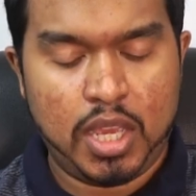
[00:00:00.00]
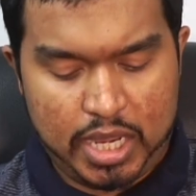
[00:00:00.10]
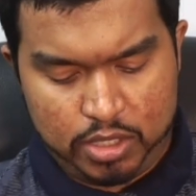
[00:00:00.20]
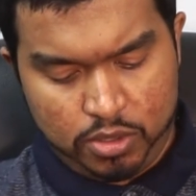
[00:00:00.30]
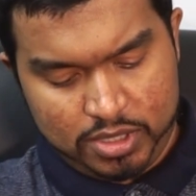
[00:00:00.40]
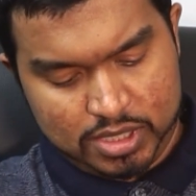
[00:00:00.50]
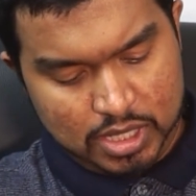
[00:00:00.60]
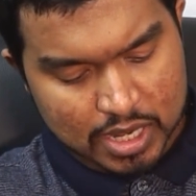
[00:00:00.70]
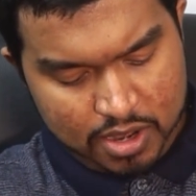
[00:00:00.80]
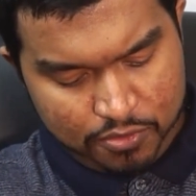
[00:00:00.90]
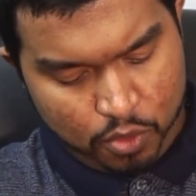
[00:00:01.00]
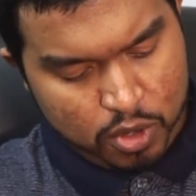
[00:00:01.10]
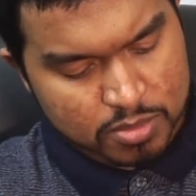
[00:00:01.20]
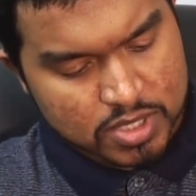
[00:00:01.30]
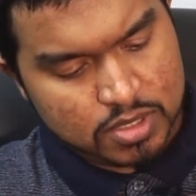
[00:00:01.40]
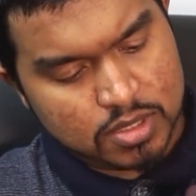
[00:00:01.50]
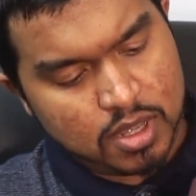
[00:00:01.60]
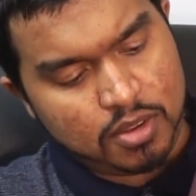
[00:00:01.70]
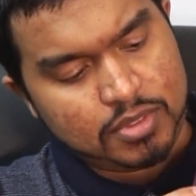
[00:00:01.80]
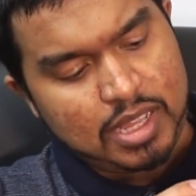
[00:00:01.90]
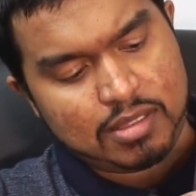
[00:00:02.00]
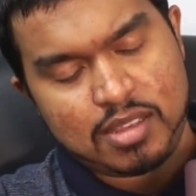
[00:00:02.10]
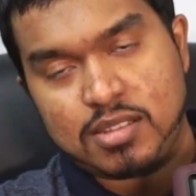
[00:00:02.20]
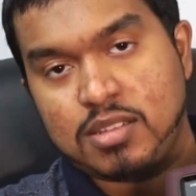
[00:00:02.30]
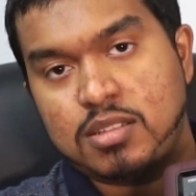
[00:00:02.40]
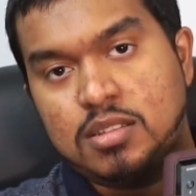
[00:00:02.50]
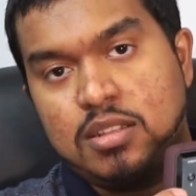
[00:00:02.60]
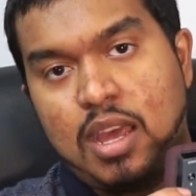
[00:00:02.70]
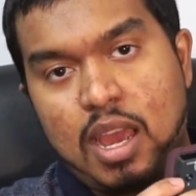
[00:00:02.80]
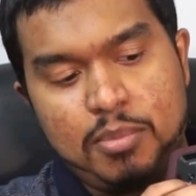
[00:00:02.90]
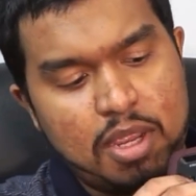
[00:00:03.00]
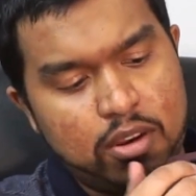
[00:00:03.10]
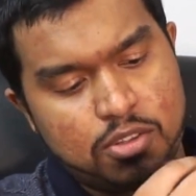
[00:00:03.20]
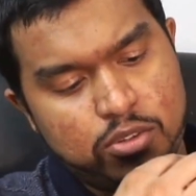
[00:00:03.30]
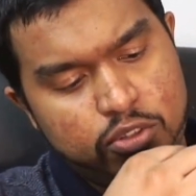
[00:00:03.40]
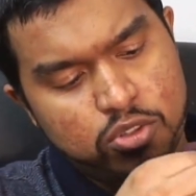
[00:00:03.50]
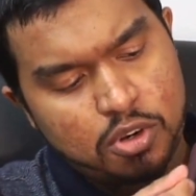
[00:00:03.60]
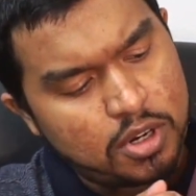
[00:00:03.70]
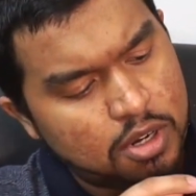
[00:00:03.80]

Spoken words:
I noticed in a lot of forums and stuff that this knob here, as soon as you turn it